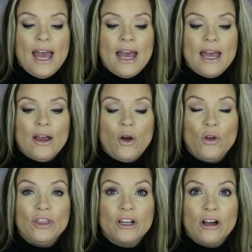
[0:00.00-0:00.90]

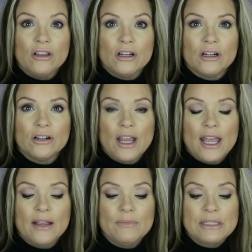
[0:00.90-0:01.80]
on the colour
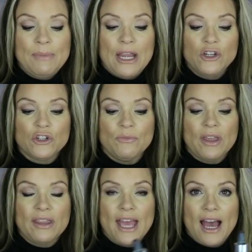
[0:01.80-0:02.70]
spectrum
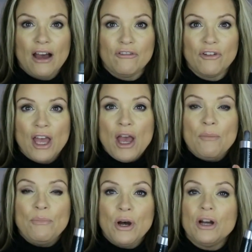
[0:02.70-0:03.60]
that they have.
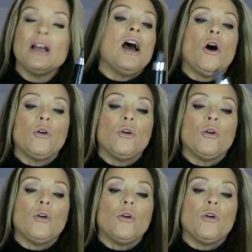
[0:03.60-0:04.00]
But